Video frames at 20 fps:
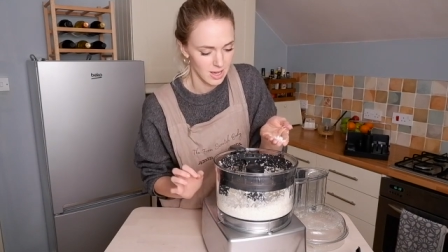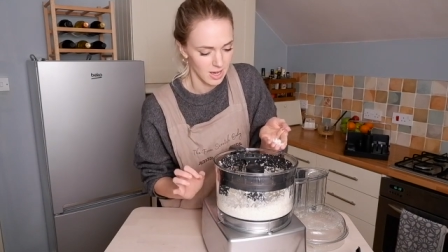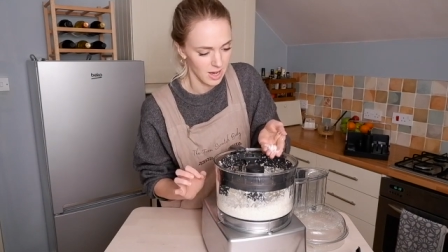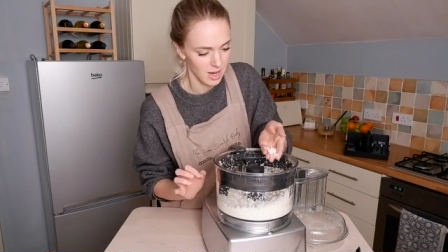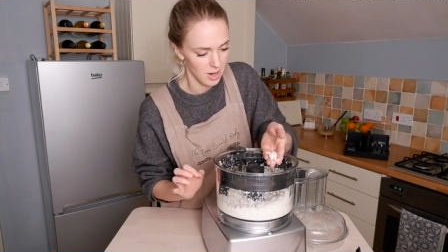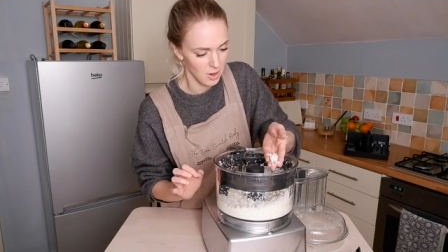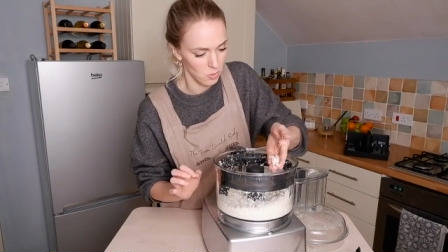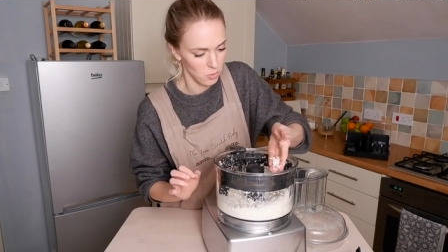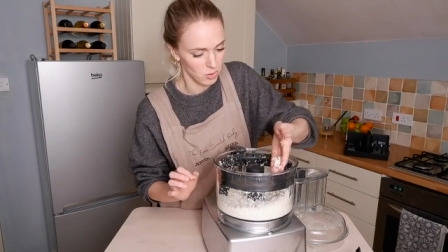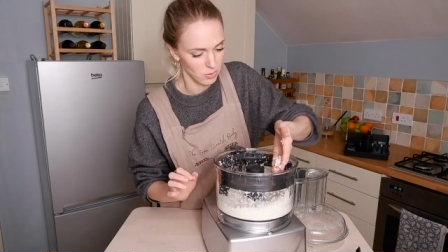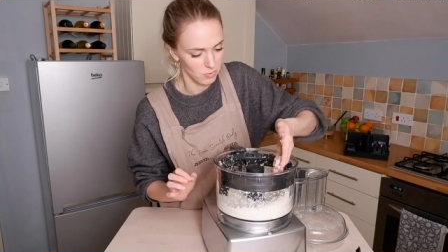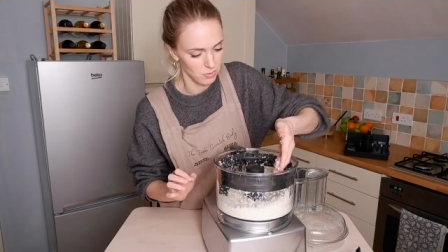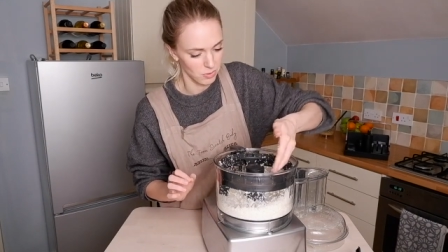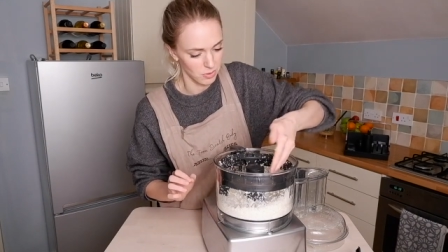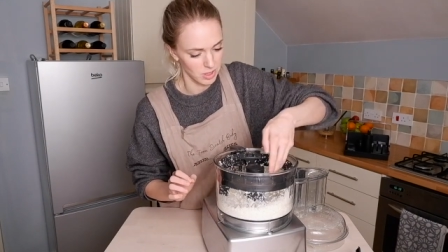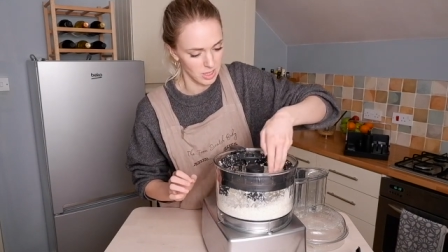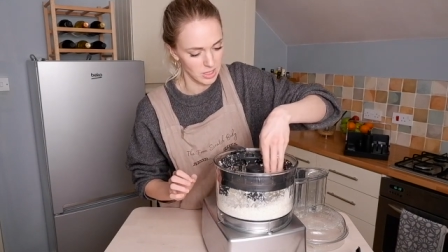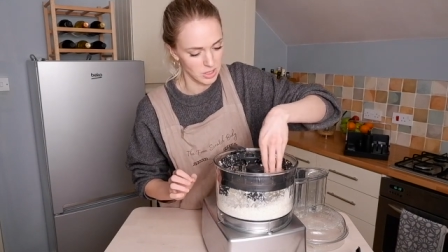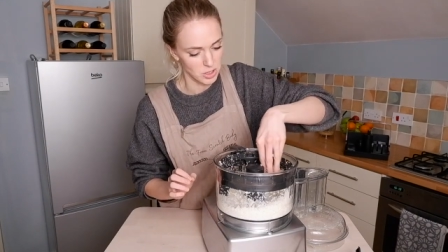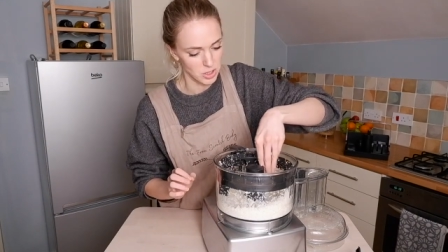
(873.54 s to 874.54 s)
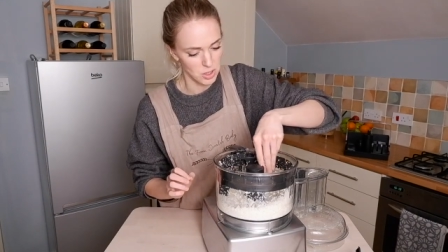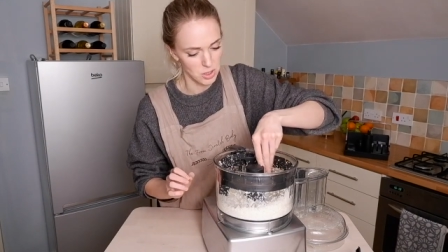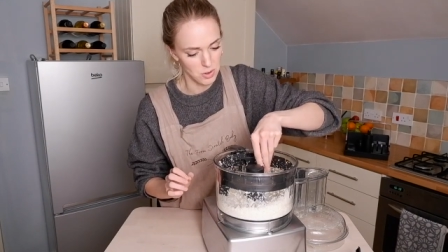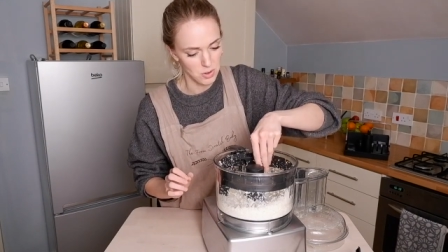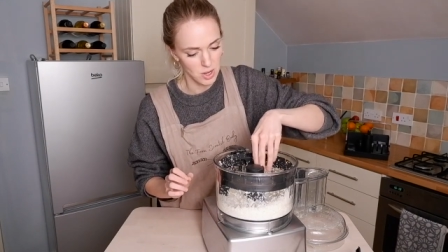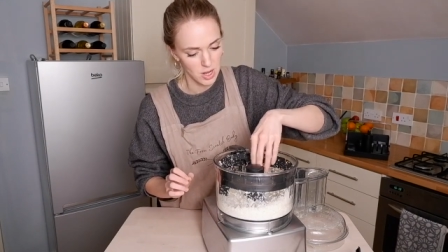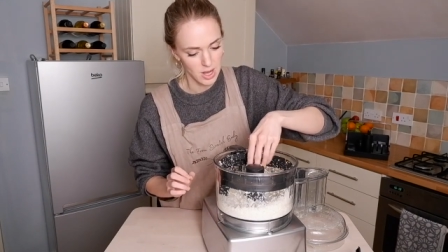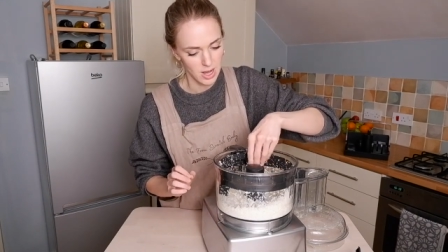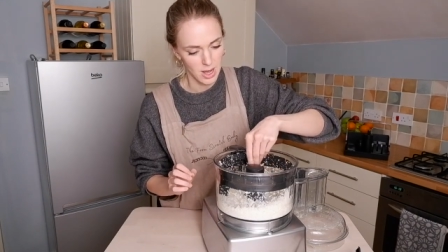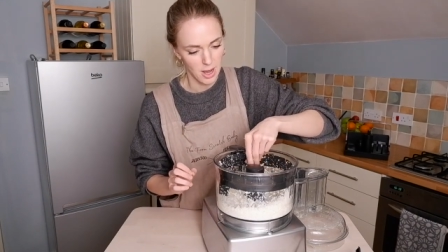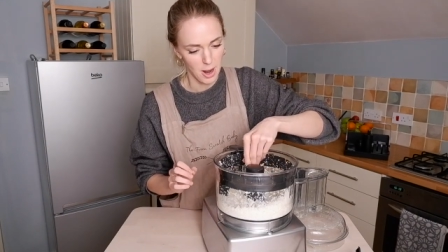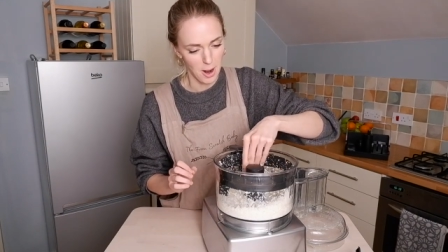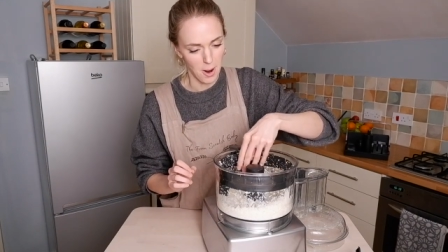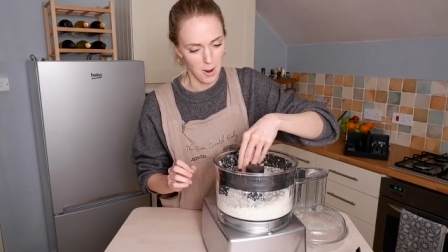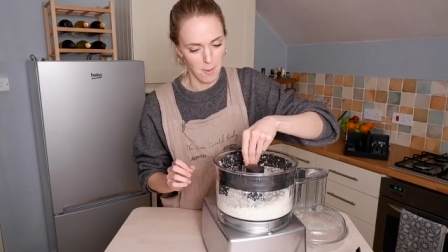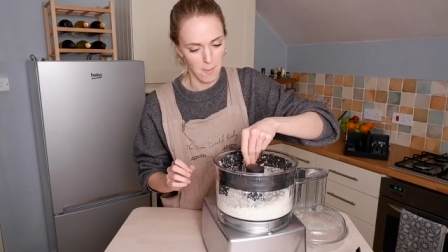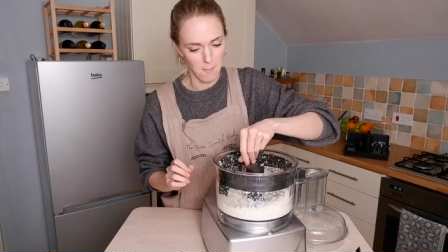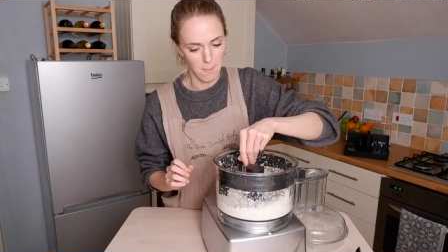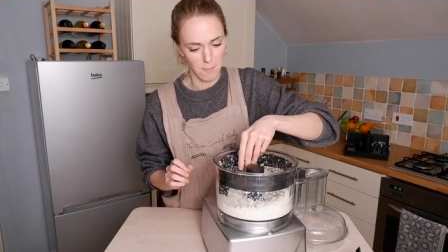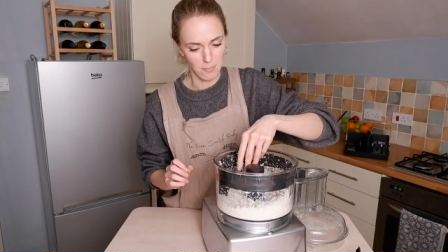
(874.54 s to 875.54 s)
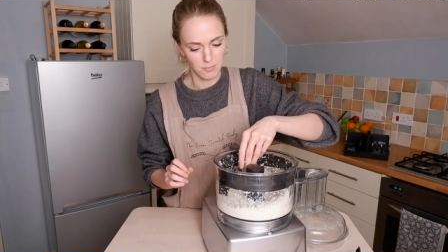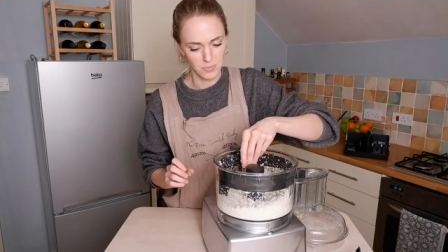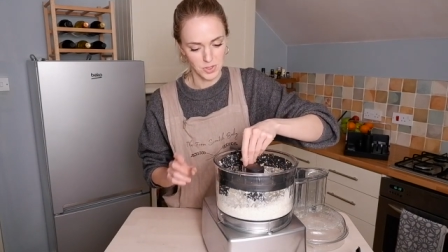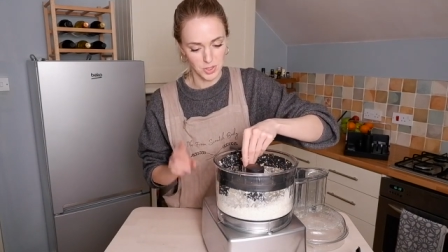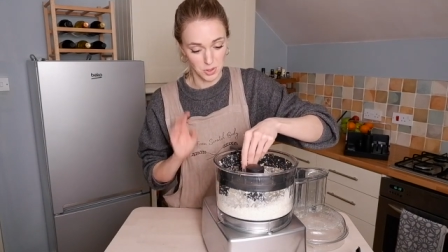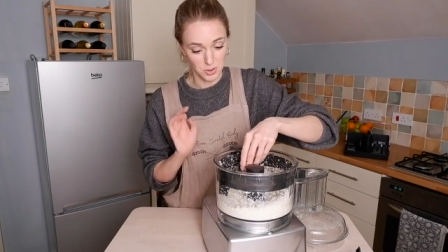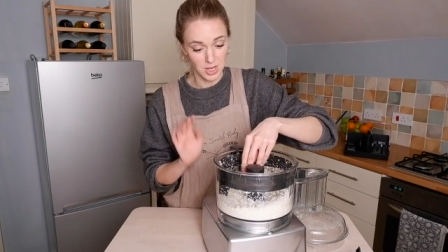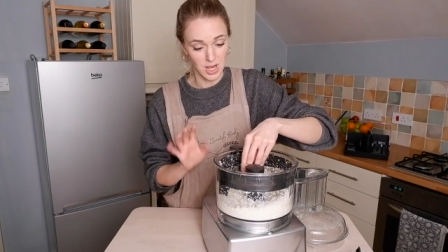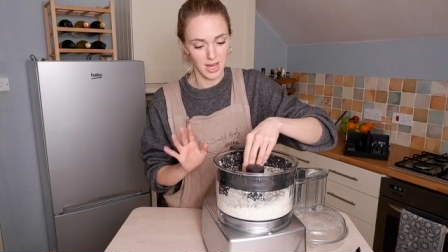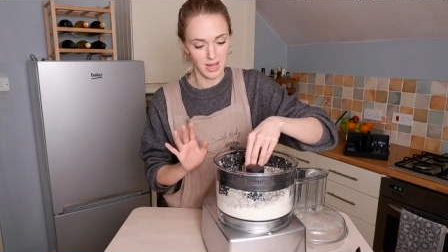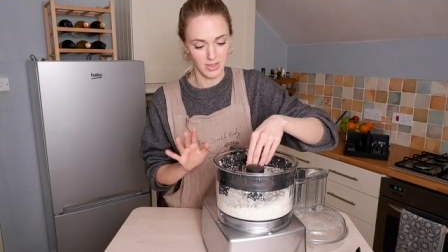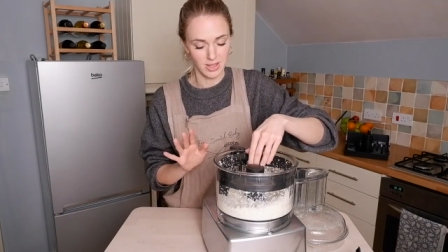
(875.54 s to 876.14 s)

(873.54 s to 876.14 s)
a wonderful thing too. So yeah,